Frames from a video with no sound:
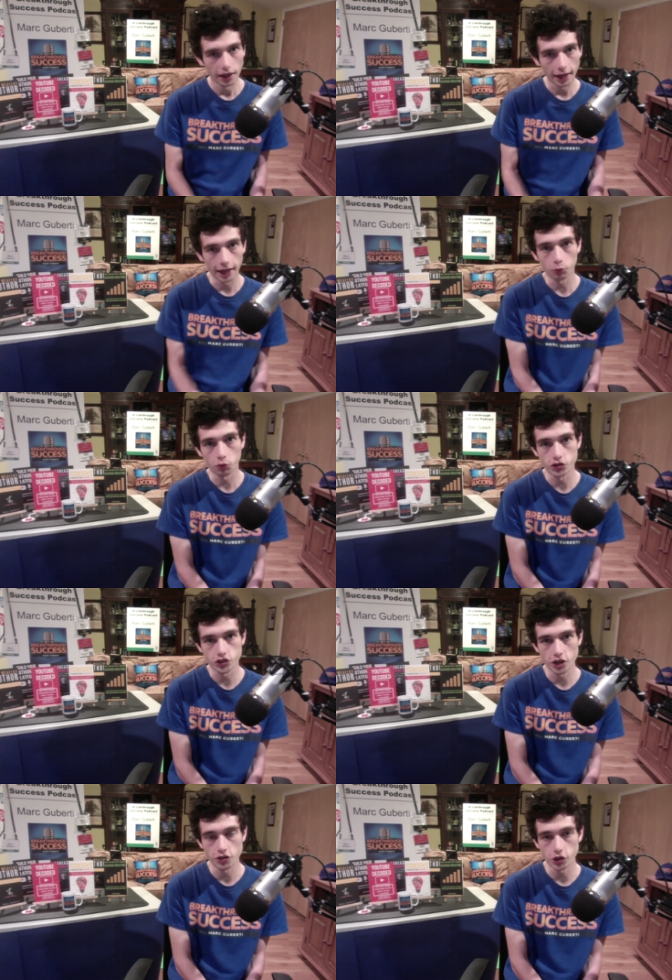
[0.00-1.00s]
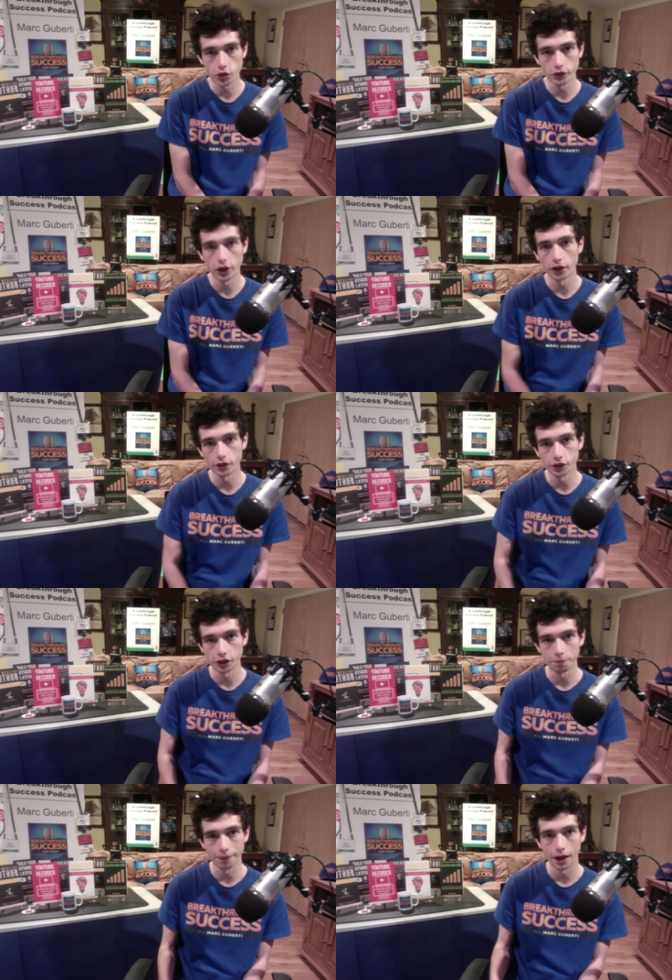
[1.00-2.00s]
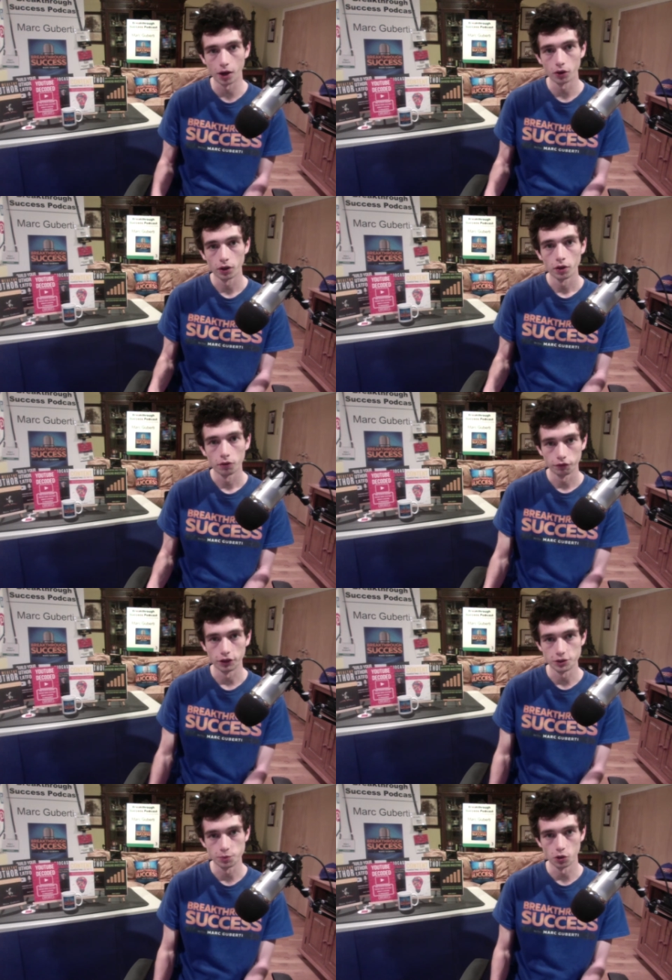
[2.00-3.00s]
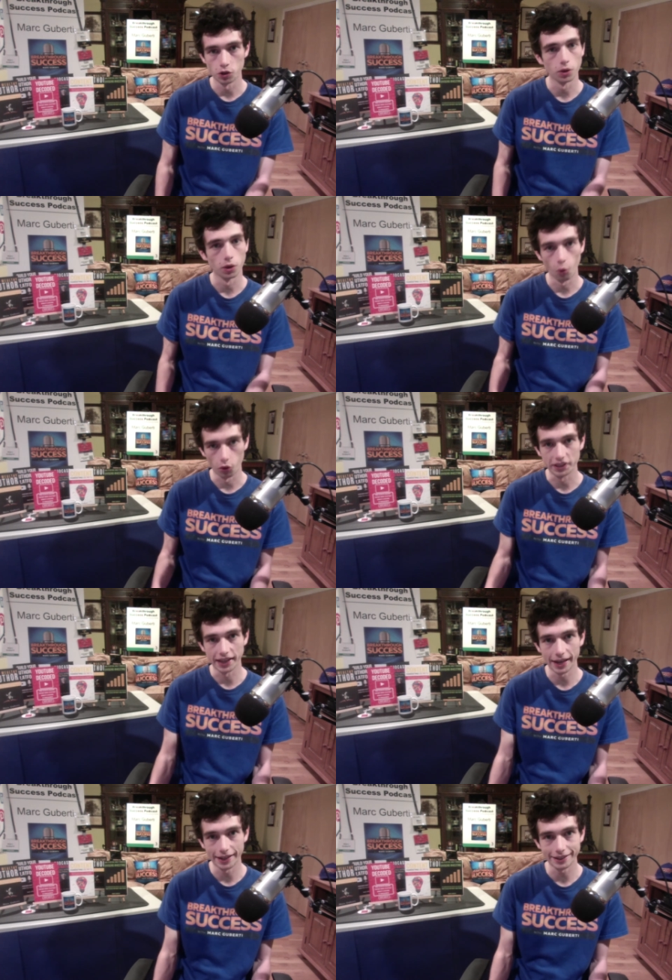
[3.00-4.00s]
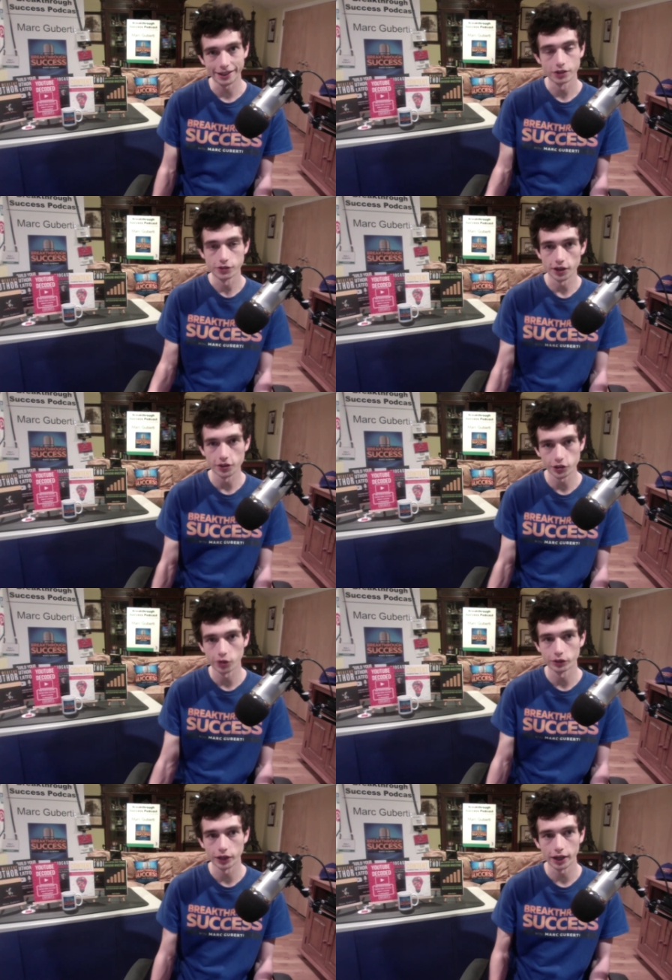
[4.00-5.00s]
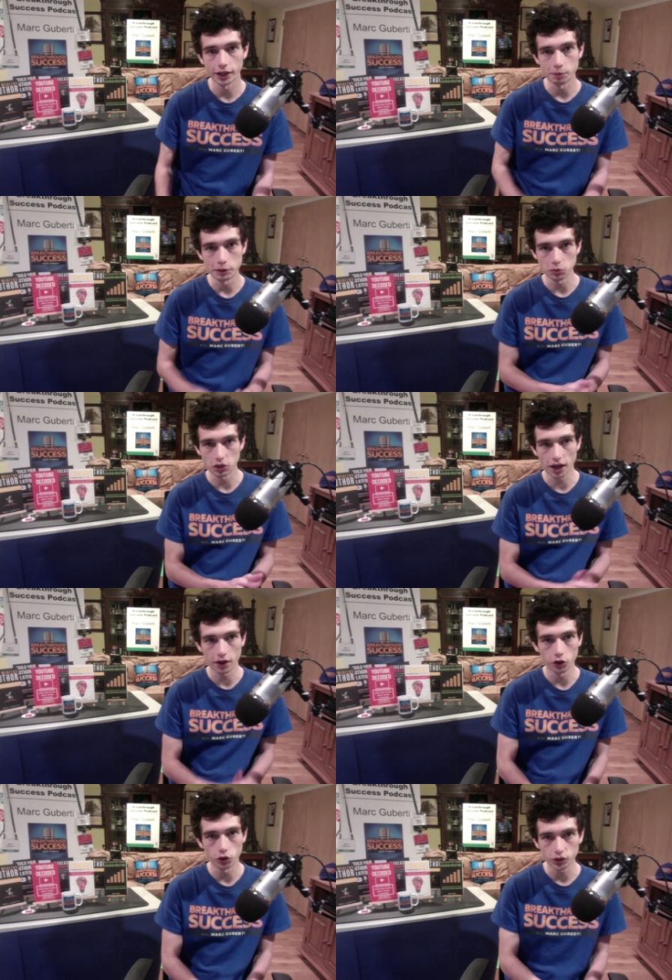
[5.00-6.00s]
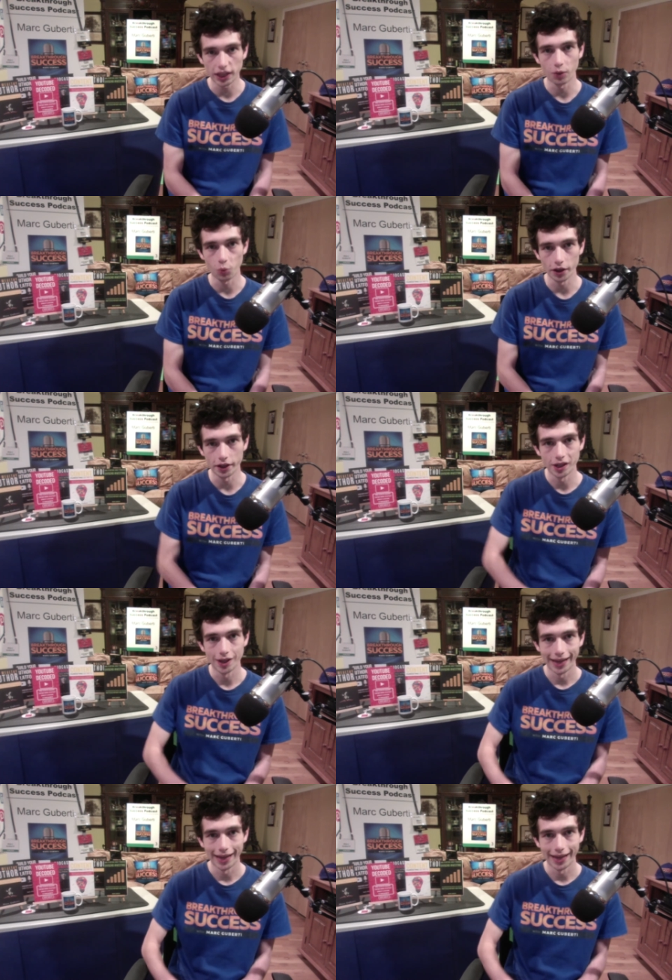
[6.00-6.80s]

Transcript: AdWords changing overnight, you think about Facebook organic changing overnight and people got hurt that way.